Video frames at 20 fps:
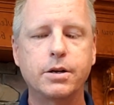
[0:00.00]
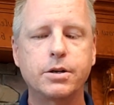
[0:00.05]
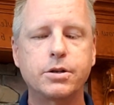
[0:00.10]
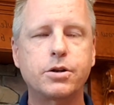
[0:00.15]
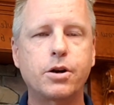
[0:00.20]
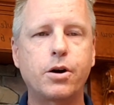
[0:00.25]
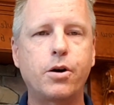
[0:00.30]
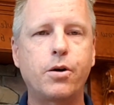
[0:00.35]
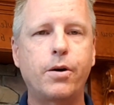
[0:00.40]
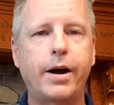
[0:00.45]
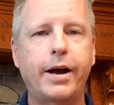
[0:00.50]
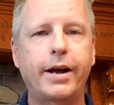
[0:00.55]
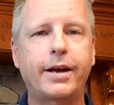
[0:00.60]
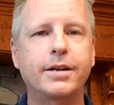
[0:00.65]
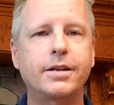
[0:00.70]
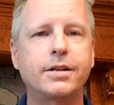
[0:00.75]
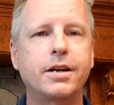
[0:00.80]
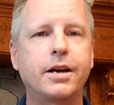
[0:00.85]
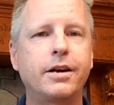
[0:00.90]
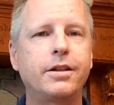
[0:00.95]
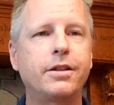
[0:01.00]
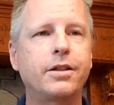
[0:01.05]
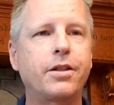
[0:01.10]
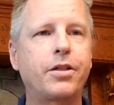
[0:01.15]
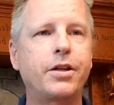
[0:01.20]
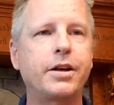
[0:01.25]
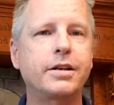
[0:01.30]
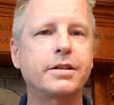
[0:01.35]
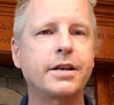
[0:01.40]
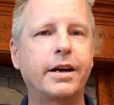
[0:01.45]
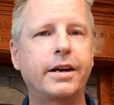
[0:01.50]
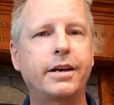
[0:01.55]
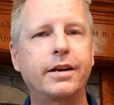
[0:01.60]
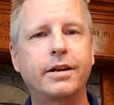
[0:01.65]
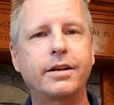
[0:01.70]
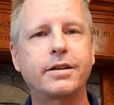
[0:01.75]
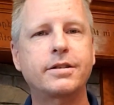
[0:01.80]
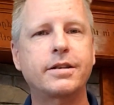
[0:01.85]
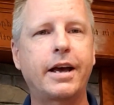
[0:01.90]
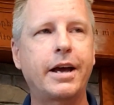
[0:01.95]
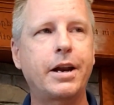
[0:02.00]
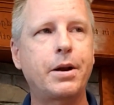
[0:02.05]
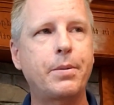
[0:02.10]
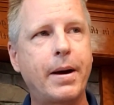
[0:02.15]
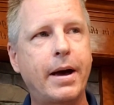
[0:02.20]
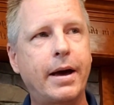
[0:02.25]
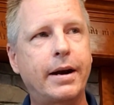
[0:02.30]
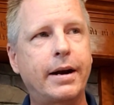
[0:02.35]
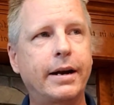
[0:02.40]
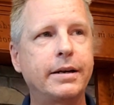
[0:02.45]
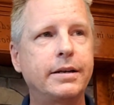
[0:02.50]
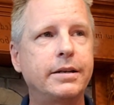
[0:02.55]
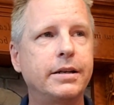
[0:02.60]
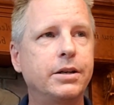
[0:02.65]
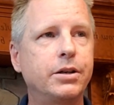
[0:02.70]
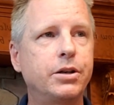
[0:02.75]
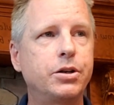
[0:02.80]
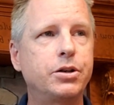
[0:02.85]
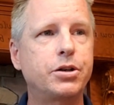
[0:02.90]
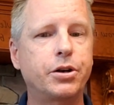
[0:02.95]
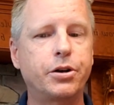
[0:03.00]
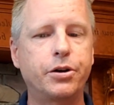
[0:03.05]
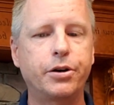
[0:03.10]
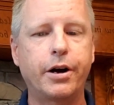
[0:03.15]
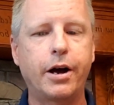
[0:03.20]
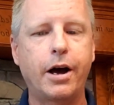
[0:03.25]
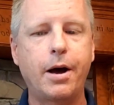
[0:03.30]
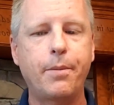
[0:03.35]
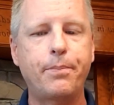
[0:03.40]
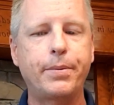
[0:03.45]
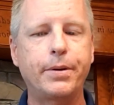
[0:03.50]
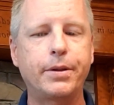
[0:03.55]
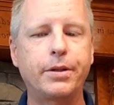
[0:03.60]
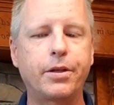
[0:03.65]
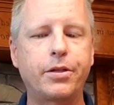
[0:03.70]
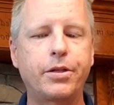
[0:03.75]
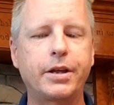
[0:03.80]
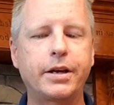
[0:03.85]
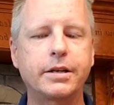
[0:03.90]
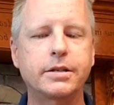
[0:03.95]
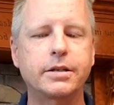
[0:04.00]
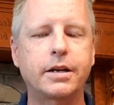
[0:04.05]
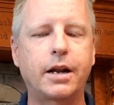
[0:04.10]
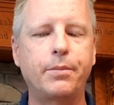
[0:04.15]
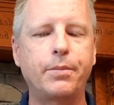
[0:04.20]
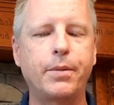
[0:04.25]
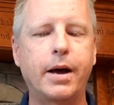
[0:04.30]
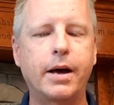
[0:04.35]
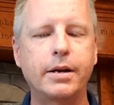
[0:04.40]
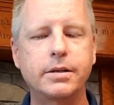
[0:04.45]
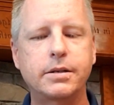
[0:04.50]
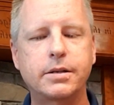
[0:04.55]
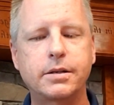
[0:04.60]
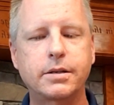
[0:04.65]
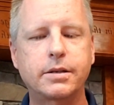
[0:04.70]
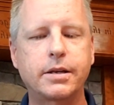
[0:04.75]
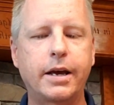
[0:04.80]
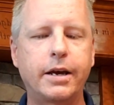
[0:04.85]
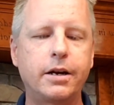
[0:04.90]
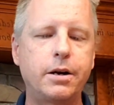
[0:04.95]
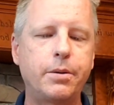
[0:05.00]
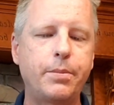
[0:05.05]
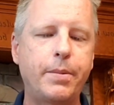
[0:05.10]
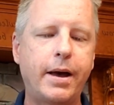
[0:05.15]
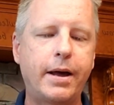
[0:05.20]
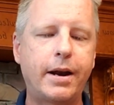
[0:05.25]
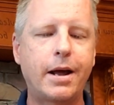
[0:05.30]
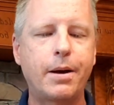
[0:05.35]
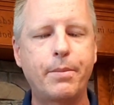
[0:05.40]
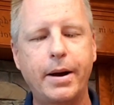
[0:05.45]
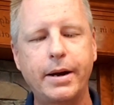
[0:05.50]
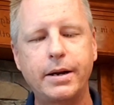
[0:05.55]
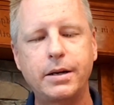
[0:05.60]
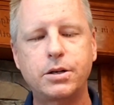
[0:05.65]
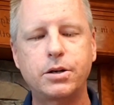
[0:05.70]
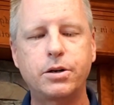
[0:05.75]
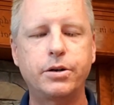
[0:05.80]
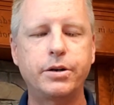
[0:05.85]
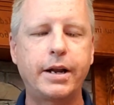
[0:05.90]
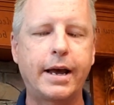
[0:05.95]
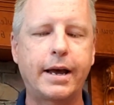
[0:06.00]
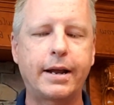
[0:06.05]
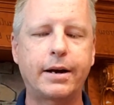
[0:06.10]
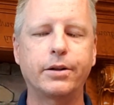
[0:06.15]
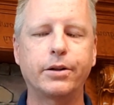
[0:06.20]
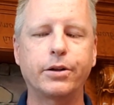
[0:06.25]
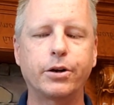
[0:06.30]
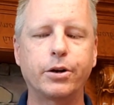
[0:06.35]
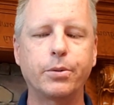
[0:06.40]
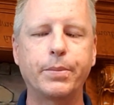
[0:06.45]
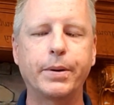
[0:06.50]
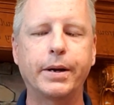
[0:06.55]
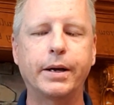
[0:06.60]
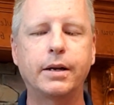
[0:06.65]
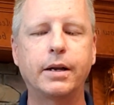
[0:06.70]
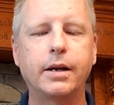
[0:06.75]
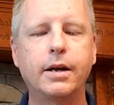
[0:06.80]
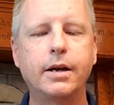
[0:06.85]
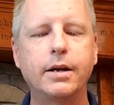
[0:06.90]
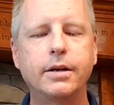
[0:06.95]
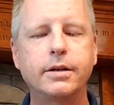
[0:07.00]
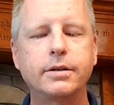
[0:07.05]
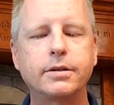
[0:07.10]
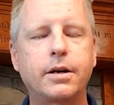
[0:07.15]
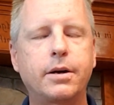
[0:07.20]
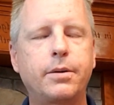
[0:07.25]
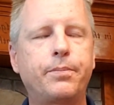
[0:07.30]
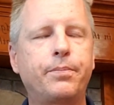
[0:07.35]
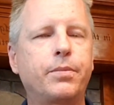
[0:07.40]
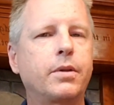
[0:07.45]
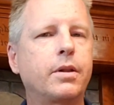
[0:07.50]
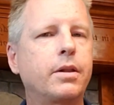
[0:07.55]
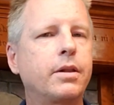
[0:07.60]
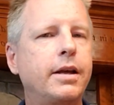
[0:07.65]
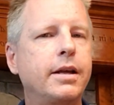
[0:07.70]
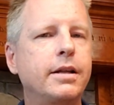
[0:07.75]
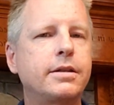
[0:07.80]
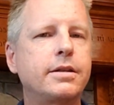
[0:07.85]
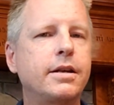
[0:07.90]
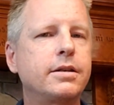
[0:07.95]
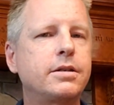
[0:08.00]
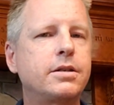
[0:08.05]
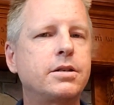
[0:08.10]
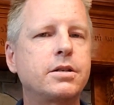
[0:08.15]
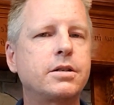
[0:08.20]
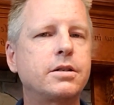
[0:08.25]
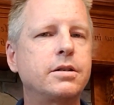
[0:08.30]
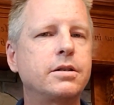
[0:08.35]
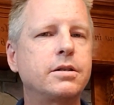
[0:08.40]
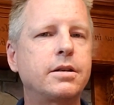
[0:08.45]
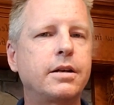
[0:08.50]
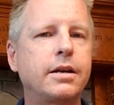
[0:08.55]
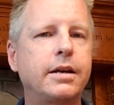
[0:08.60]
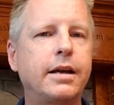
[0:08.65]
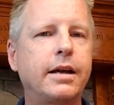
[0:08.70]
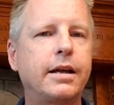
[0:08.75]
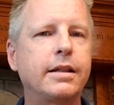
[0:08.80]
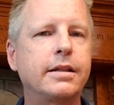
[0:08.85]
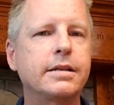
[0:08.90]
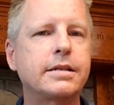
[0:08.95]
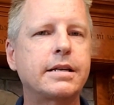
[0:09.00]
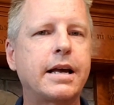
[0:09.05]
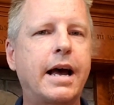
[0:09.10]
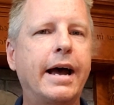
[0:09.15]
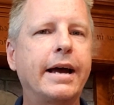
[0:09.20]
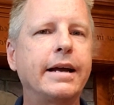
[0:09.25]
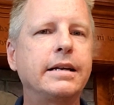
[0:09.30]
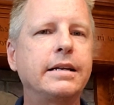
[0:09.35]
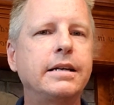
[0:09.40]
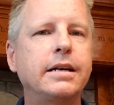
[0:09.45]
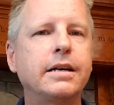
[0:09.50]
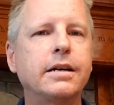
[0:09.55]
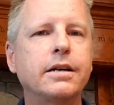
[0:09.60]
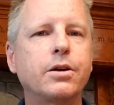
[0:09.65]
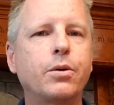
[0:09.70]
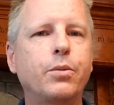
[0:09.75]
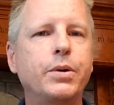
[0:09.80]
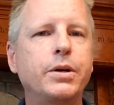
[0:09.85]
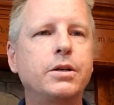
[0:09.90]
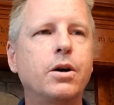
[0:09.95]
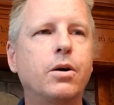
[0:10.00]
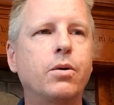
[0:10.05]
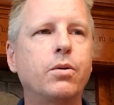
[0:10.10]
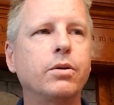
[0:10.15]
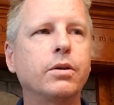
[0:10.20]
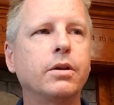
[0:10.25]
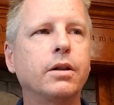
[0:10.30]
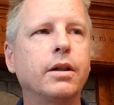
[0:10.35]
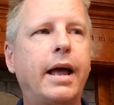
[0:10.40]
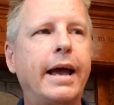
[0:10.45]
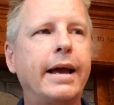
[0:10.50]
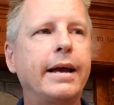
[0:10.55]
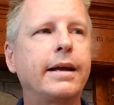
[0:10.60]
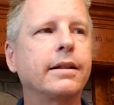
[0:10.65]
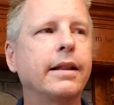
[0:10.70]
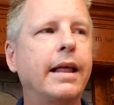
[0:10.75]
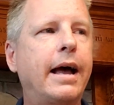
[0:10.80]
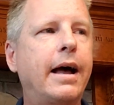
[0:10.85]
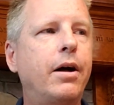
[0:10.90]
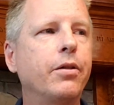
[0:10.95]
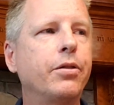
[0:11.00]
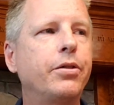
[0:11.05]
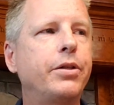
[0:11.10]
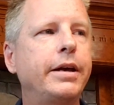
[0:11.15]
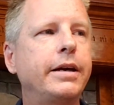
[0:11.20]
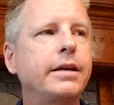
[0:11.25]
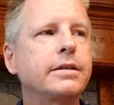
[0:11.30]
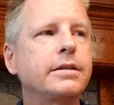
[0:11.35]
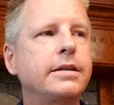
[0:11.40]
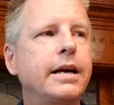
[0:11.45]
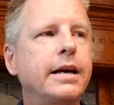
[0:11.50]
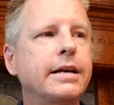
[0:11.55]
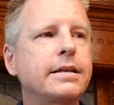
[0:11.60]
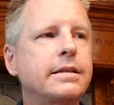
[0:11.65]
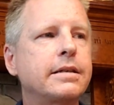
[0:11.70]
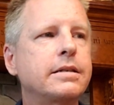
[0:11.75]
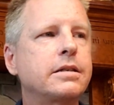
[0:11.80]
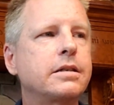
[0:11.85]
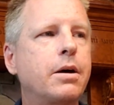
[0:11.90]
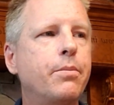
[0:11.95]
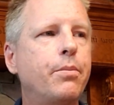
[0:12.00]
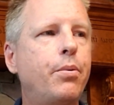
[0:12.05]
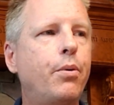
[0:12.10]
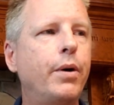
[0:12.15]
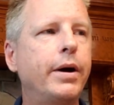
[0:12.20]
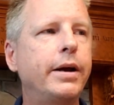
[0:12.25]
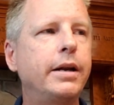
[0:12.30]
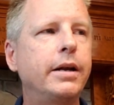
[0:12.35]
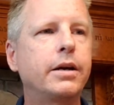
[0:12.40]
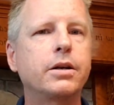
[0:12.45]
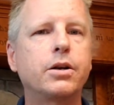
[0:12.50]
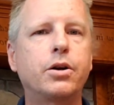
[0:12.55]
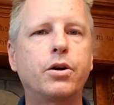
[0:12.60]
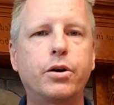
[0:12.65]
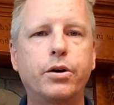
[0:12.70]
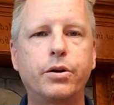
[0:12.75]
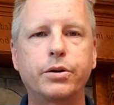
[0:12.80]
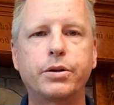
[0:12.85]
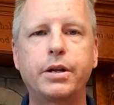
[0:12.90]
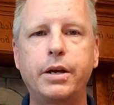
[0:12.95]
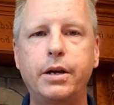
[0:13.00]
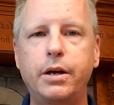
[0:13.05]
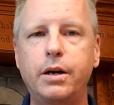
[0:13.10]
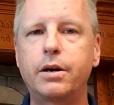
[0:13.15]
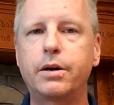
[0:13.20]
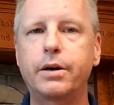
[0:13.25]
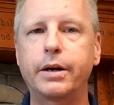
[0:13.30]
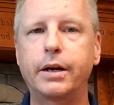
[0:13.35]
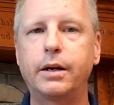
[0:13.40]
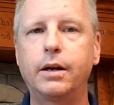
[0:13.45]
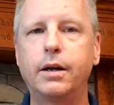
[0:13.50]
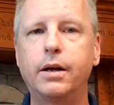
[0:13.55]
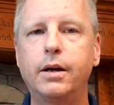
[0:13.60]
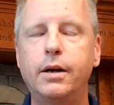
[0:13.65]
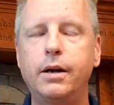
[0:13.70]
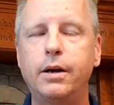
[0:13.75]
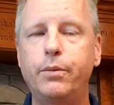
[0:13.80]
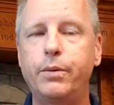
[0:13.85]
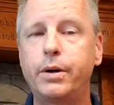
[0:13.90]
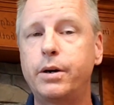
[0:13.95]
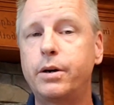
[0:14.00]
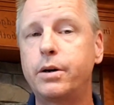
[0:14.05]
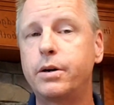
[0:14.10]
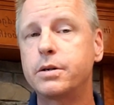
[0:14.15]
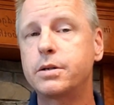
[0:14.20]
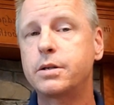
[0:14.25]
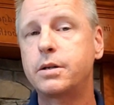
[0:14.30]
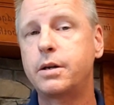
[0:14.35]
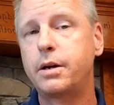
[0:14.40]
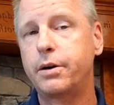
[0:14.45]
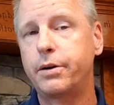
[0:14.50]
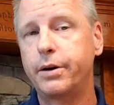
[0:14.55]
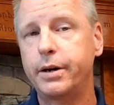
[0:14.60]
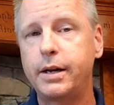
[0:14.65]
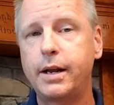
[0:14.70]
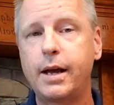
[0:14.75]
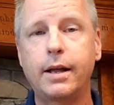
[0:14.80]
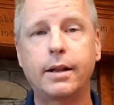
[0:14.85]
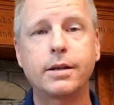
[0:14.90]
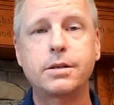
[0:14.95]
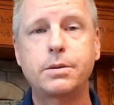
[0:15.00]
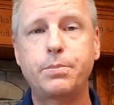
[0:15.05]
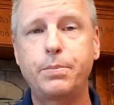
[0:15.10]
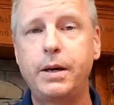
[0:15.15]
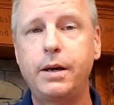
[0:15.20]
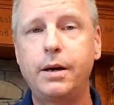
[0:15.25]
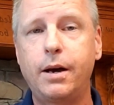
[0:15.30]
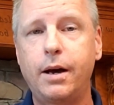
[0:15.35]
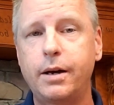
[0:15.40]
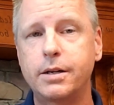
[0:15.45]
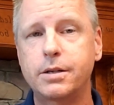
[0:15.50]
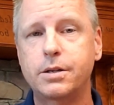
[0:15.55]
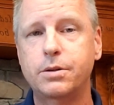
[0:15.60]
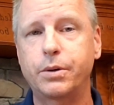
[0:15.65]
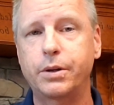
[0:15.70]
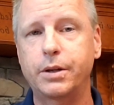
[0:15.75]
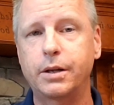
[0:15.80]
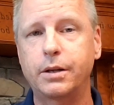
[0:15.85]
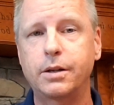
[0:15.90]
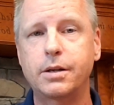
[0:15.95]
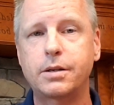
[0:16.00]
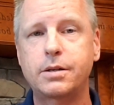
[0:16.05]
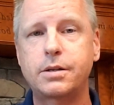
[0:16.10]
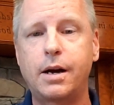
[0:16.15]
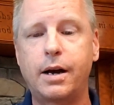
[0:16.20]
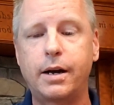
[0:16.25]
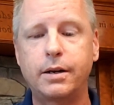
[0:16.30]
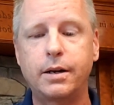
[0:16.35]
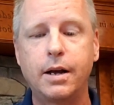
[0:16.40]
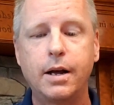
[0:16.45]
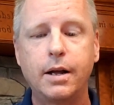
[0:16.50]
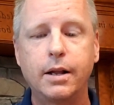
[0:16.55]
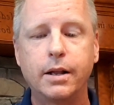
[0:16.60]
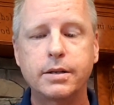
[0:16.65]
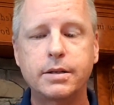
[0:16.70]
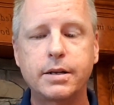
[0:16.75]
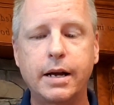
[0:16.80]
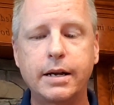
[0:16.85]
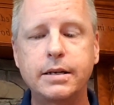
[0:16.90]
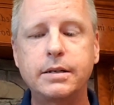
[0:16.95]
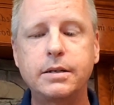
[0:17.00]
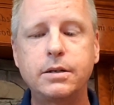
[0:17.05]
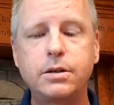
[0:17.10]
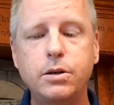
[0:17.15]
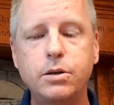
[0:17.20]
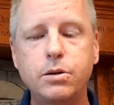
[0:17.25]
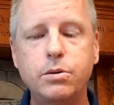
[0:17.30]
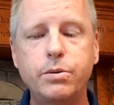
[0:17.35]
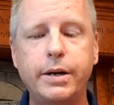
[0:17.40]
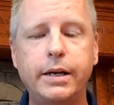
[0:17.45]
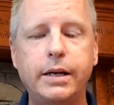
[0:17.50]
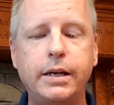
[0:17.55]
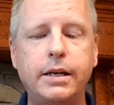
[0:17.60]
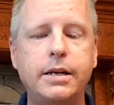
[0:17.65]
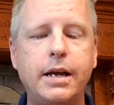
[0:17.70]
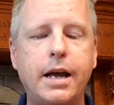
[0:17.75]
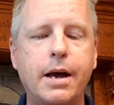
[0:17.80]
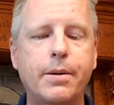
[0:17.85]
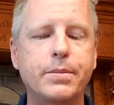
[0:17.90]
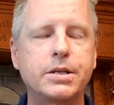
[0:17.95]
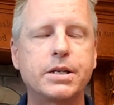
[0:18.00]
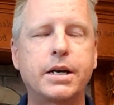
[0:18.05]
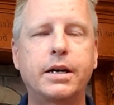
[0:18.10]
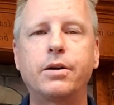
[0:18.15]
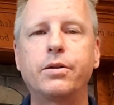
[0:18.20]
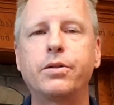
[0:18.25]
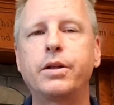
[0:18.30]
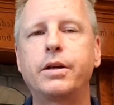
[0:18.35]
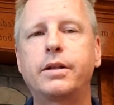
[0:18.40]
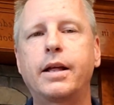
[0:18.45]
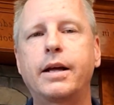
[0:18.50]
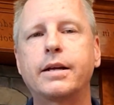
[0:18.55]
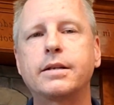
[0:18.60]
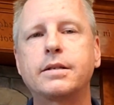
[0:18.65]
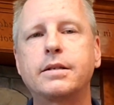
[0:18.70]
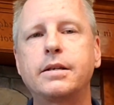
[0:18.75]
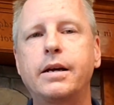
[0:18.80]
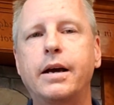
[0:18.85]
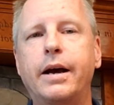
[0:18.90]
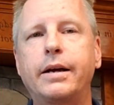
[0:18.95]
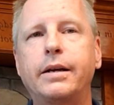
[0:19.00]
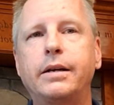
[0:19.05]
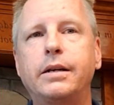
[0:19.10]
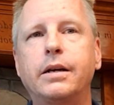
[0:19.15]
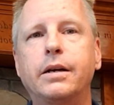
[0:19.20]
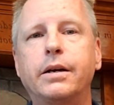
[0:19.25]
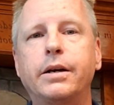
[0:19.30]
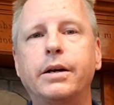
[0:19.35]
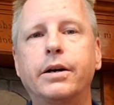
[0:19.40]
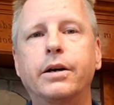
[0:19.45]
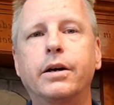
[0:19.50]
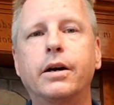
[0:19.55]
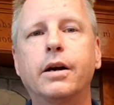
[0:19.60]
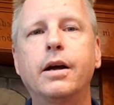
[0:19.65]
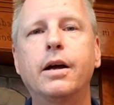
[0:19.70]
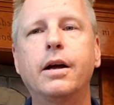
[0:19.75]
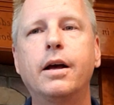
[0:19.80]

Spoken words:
So I can tell you the things I get excited about, I tend to turn up, and the things that I'm not as excited about, I might turn down a little bit. So it's just this idea that we don't like loud things. Yes, at some point it can hurt the hearing. And when it hurts the hearing, yeah, let's be honest with it. Let's not do any damage. I don't think that's the idea here.